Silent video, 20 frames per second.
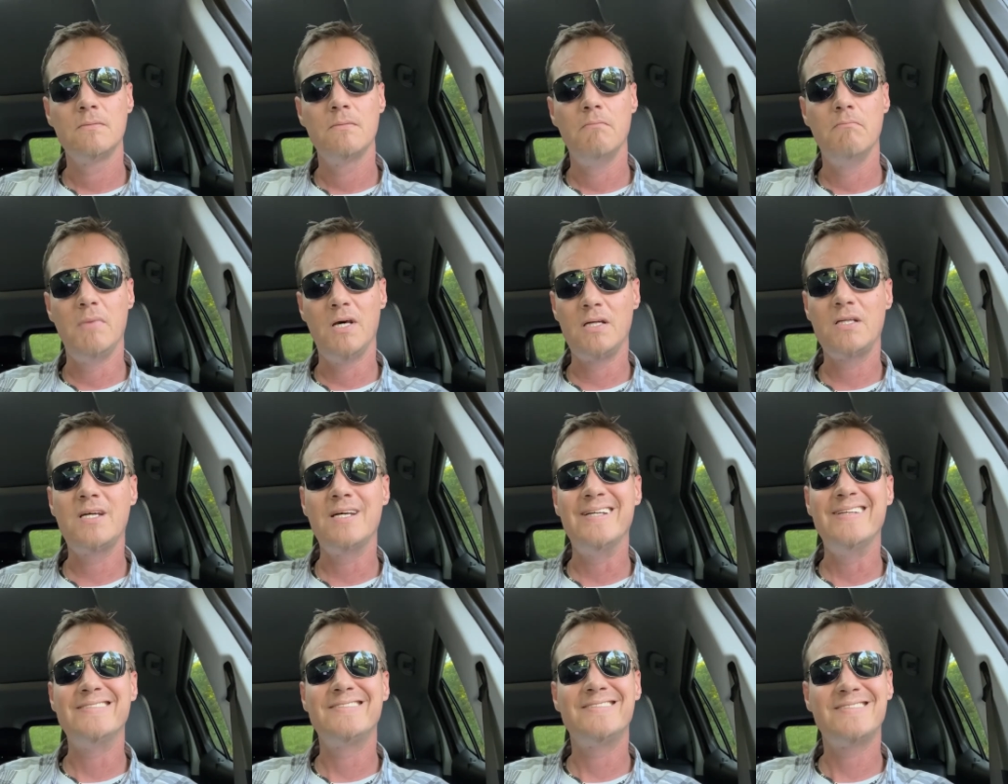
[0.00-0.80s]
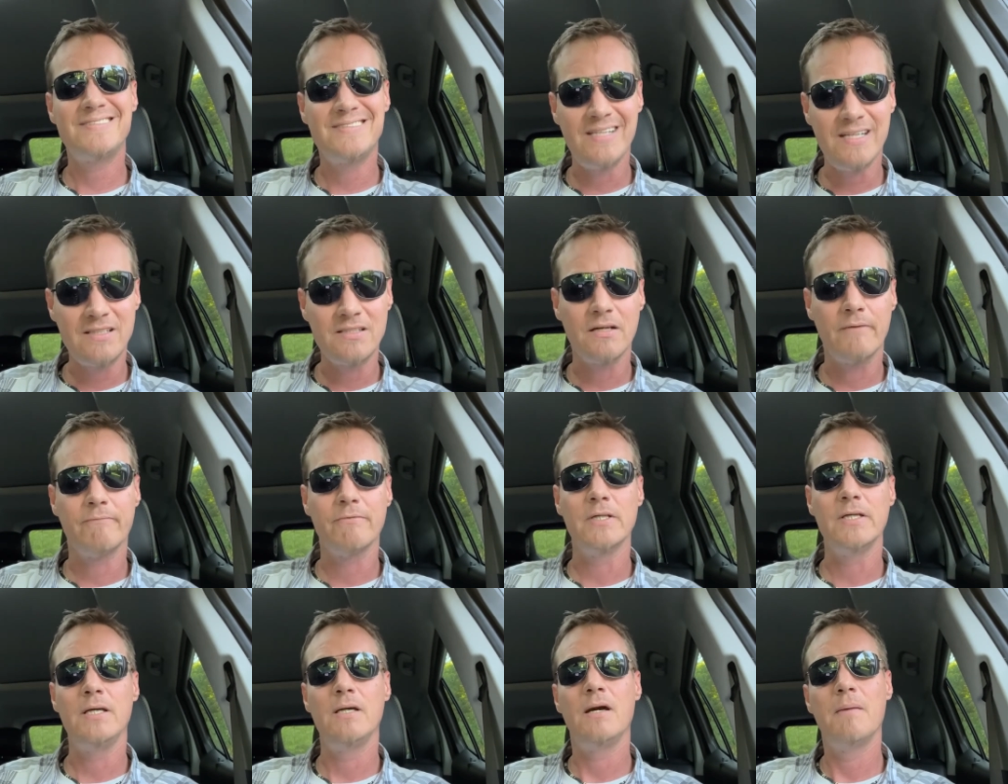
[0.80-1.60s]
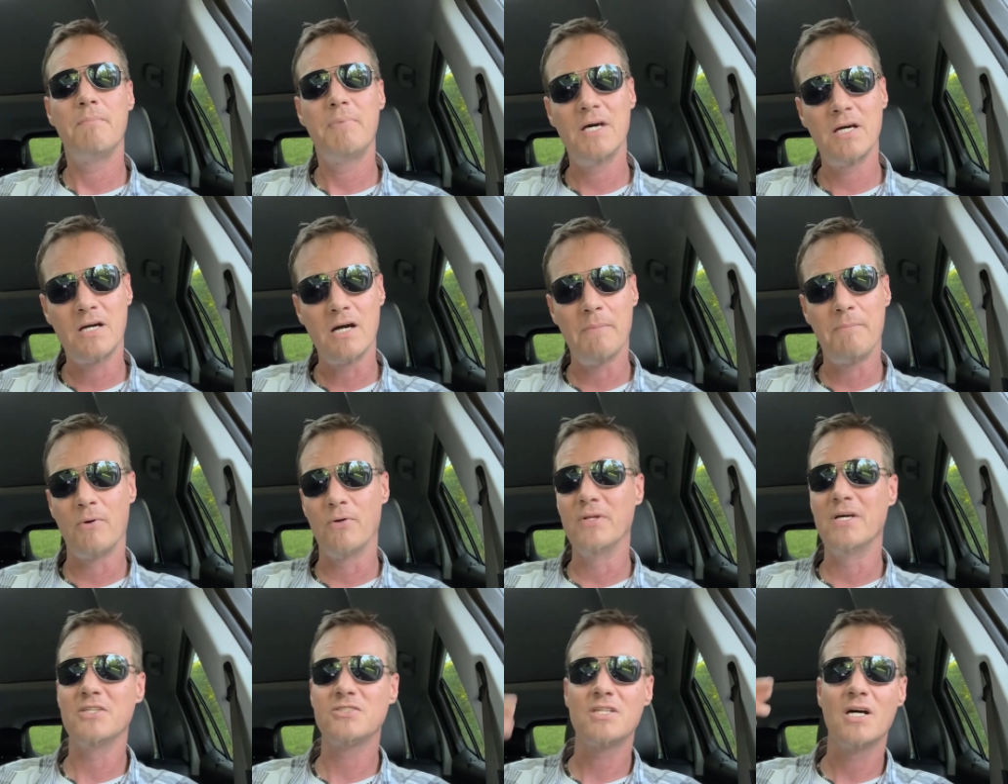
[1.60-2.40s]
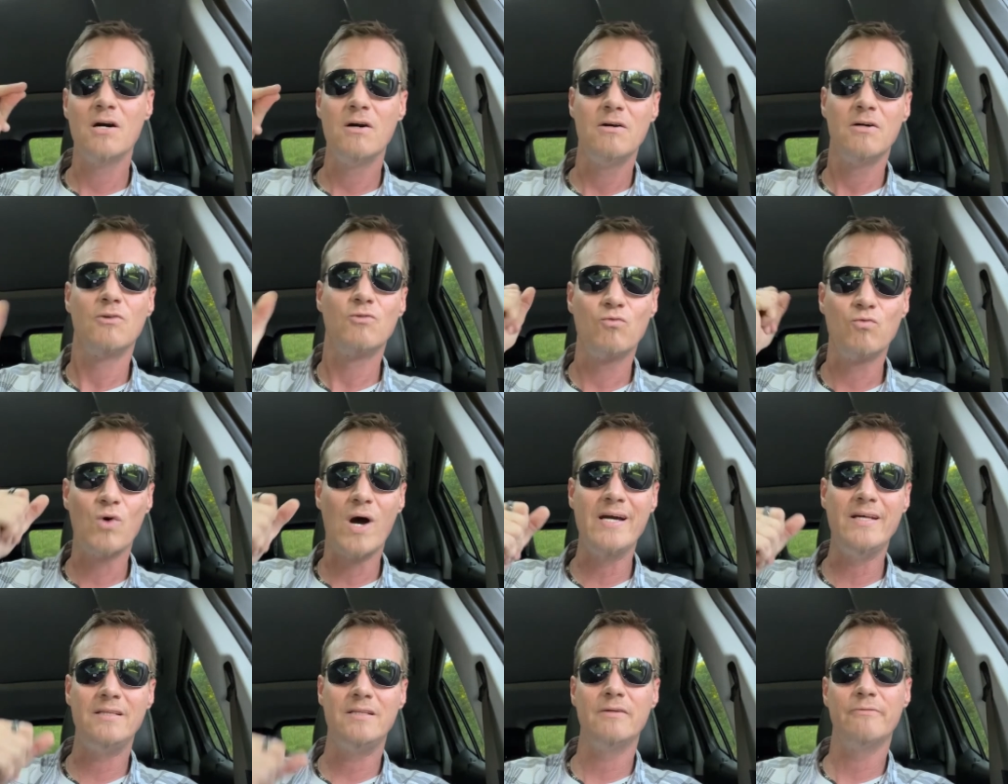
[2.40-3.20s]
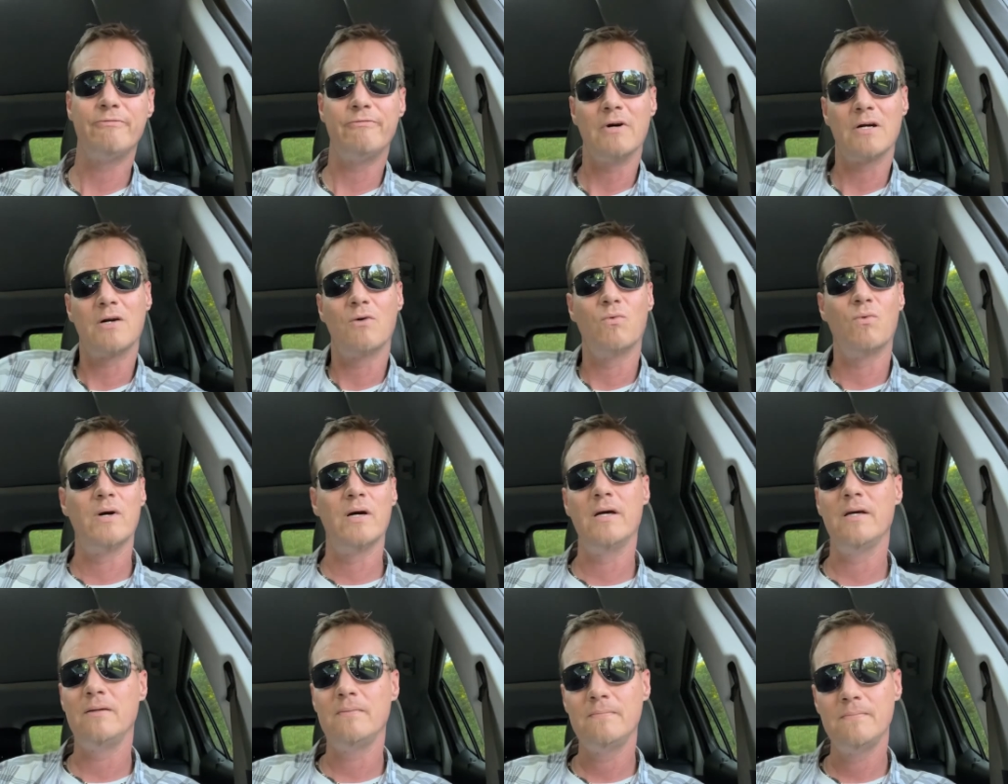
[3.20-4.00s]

Men can instinctively pick up on this right the fuck away.